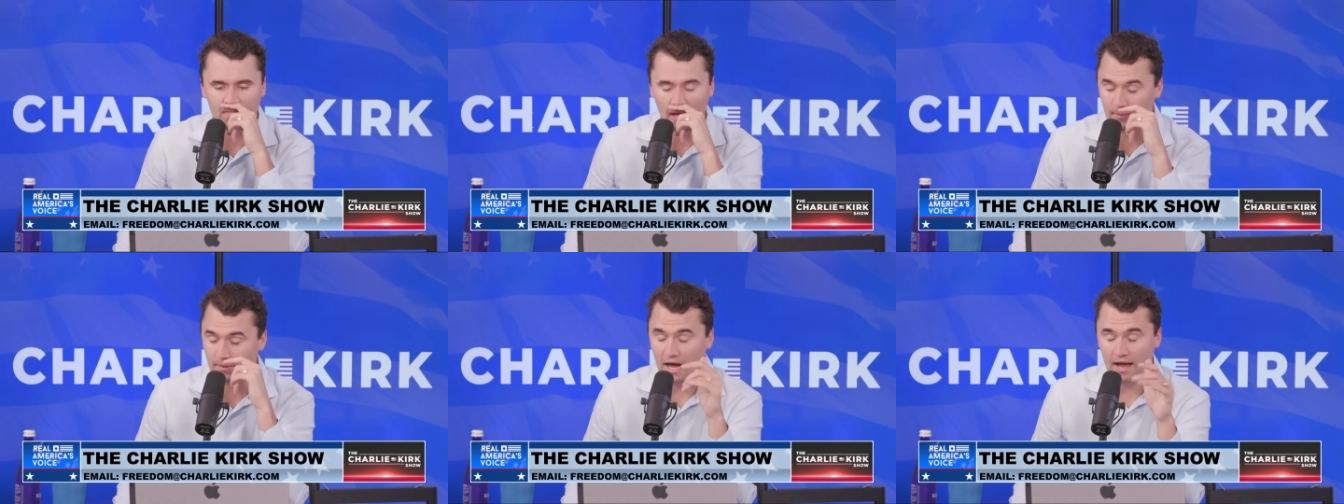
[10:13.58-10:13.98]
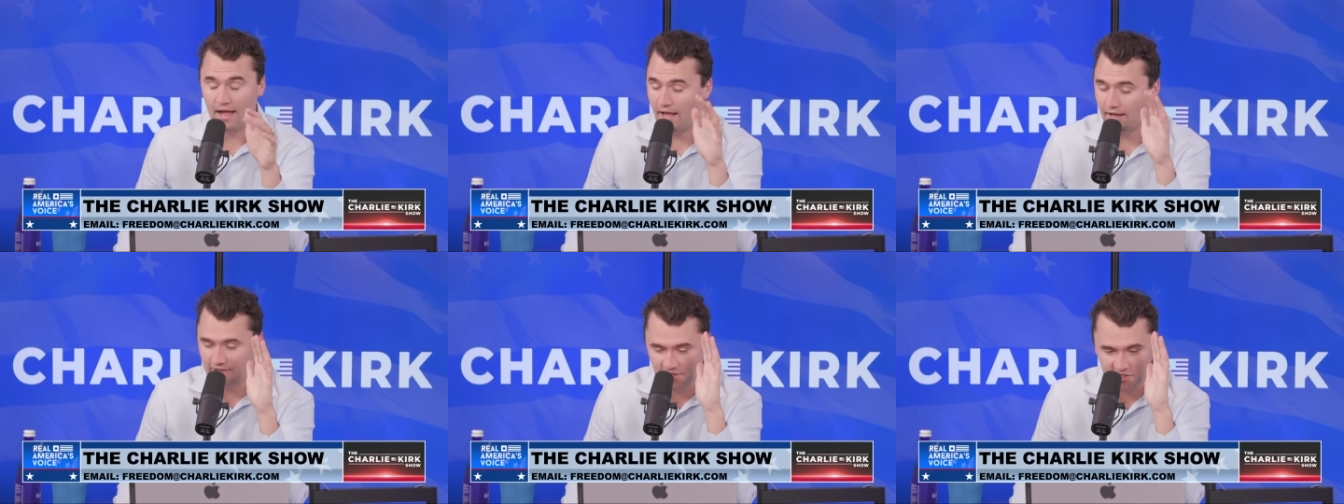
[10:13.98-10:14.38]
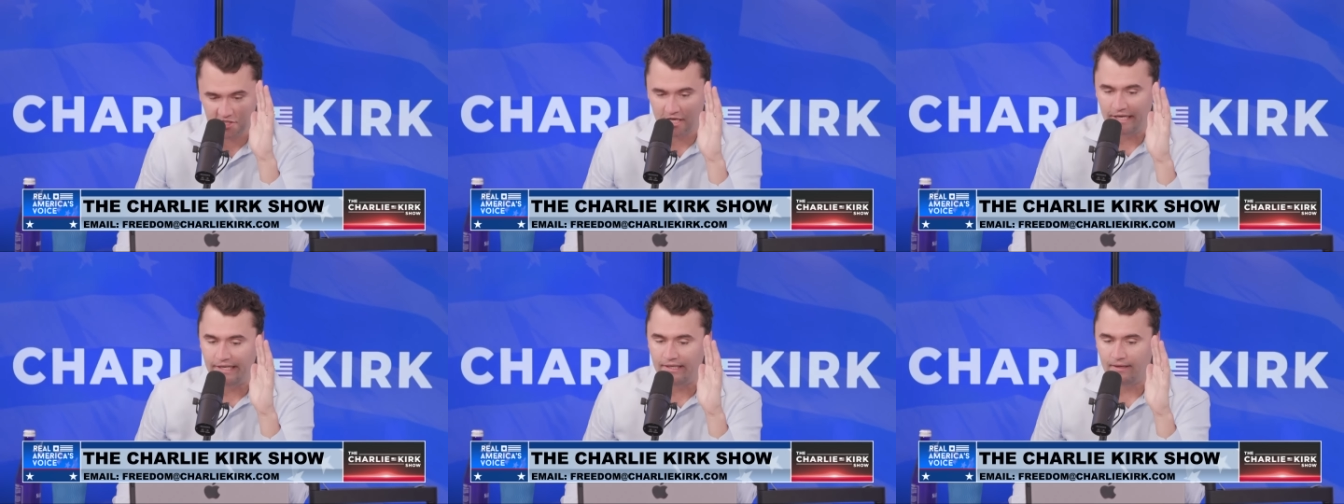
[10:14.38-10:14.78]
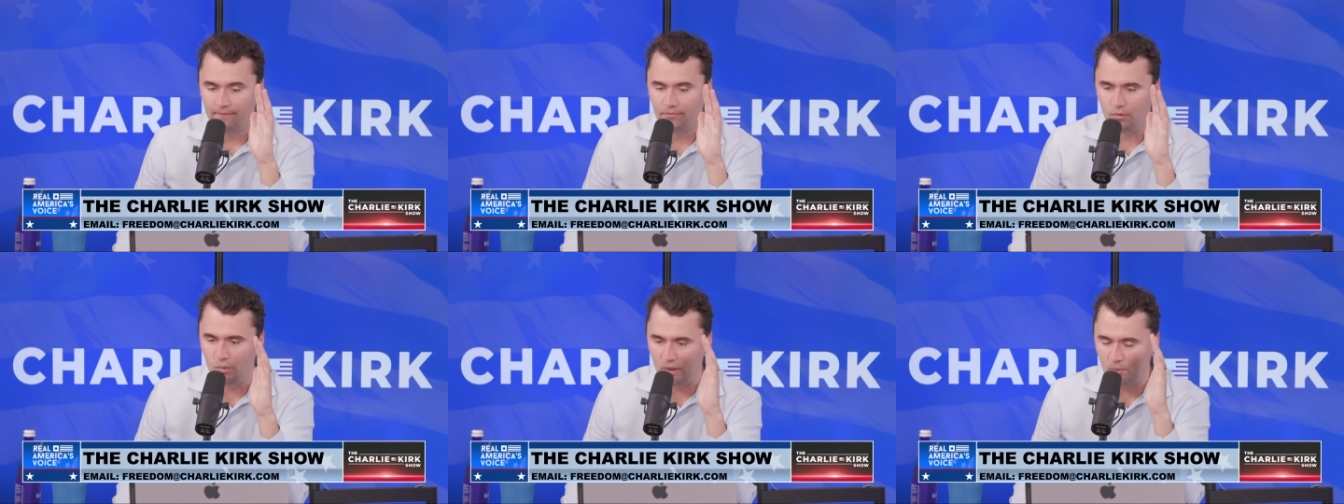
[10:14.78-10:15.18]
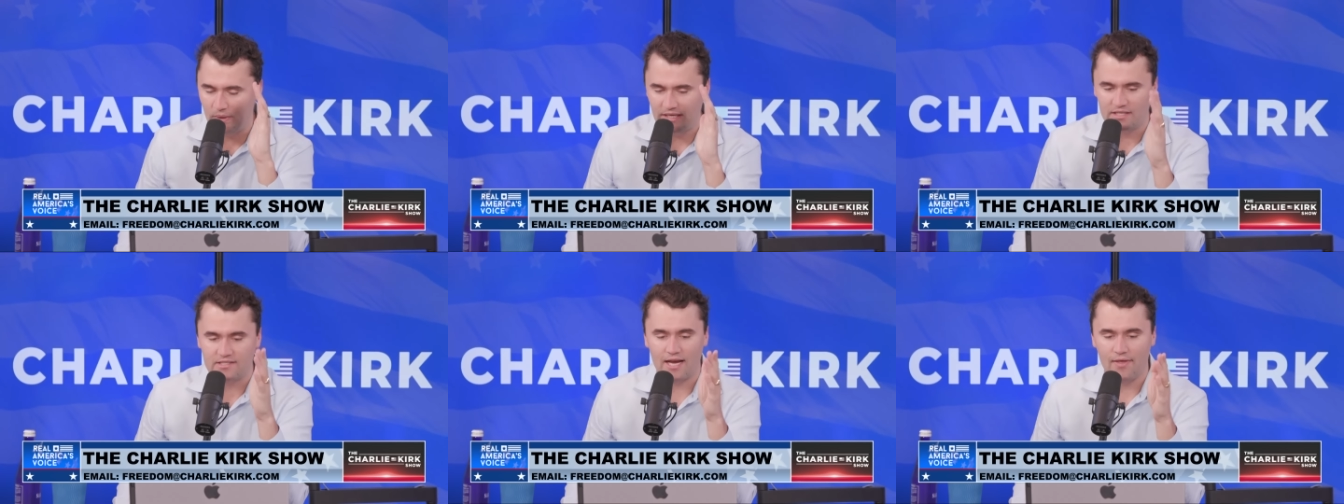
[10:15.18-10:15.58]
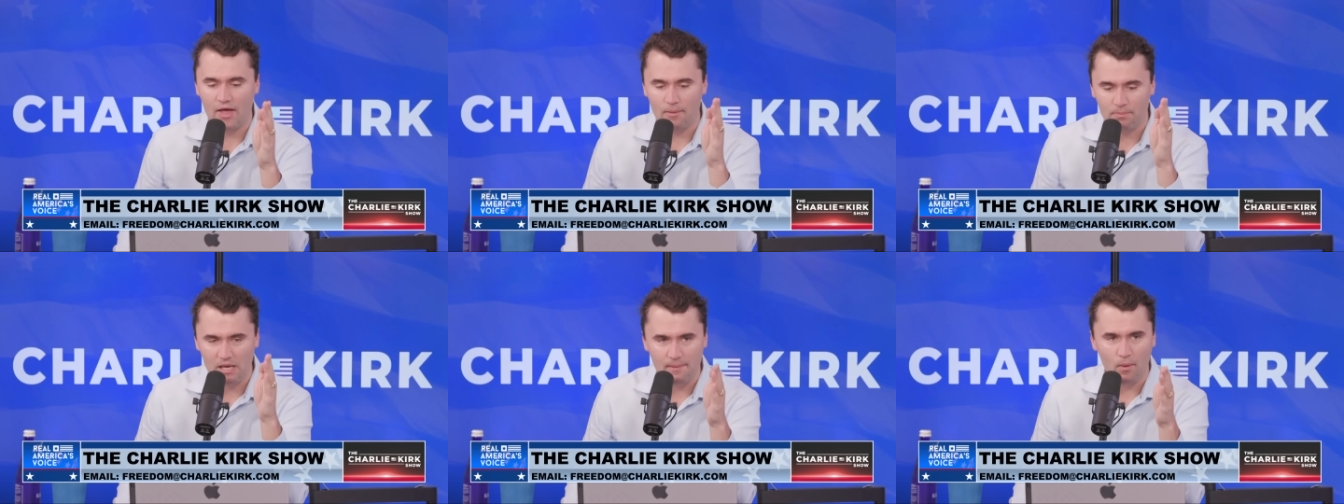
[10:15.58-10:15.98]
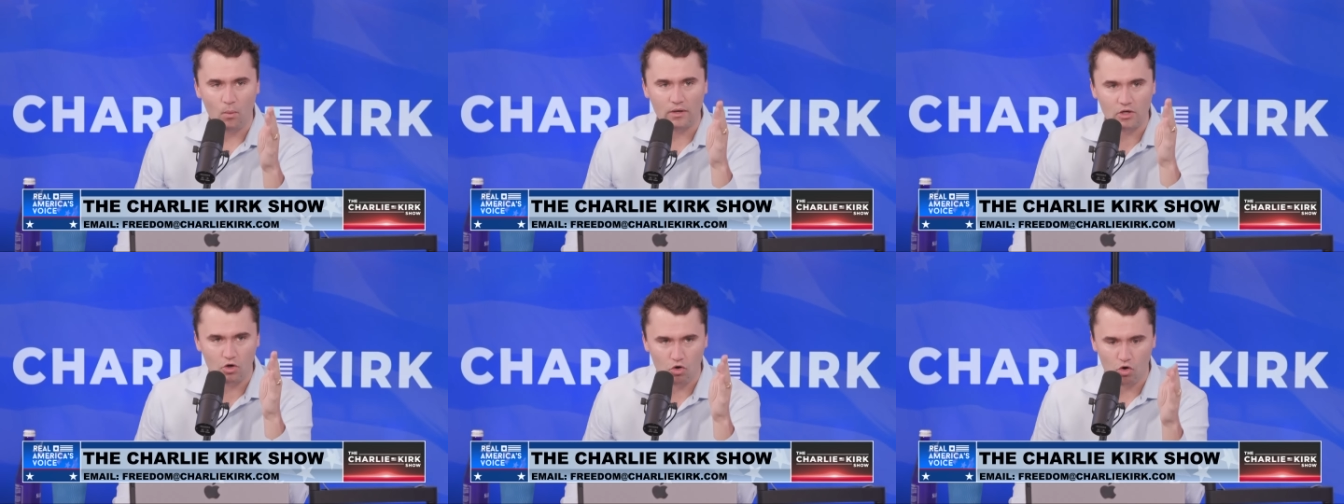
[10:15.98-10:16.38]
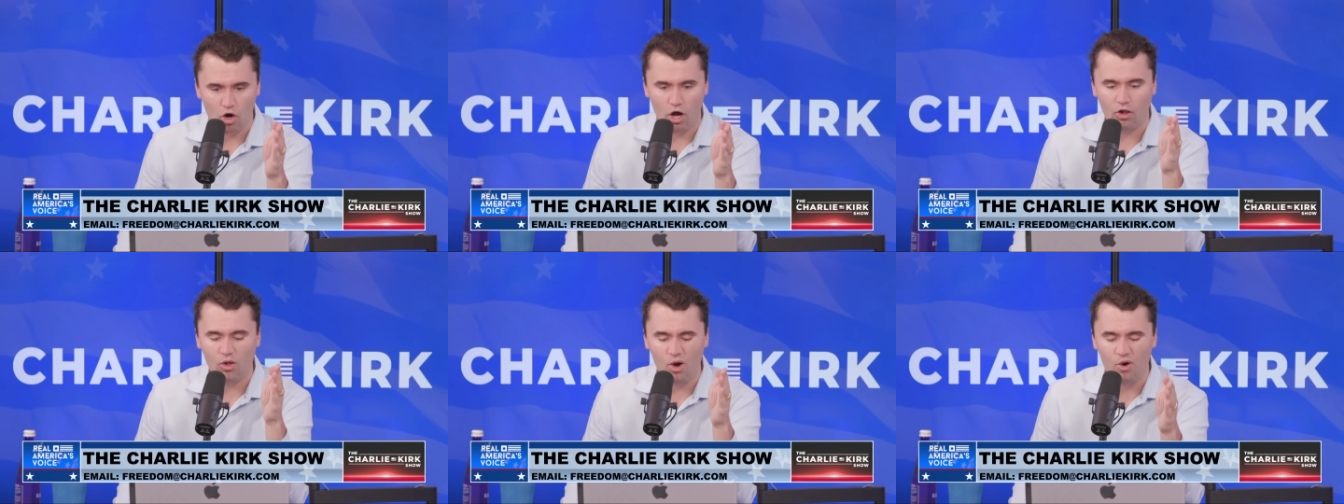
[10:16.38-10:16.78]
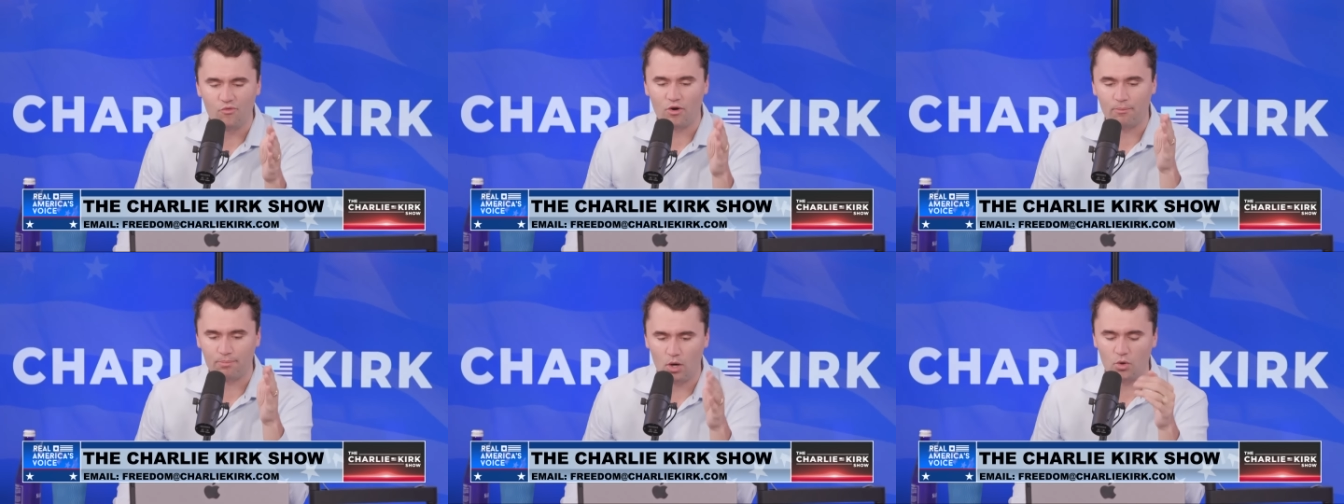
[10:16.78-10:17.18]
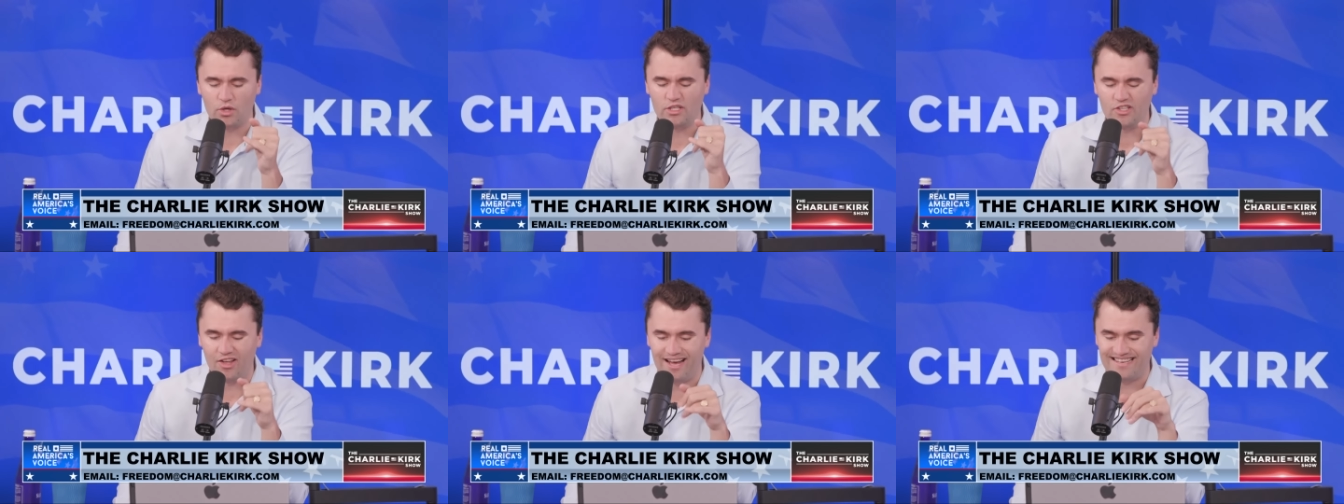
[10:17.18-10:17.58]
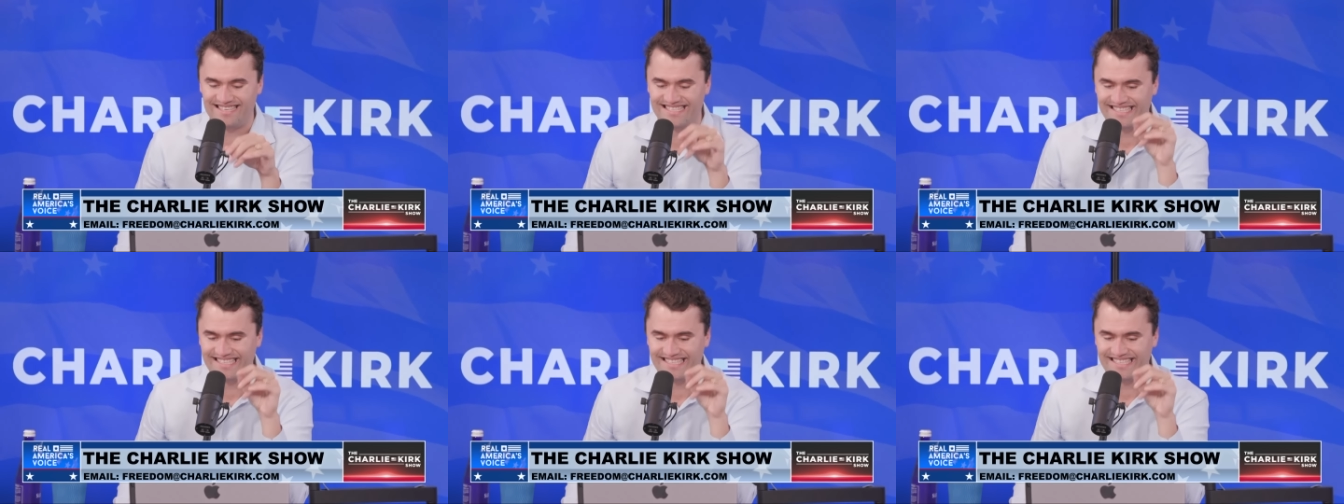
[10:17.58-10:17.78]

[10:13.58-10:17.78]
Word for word: I mean, I just, when we say that people would crawl over broken glass,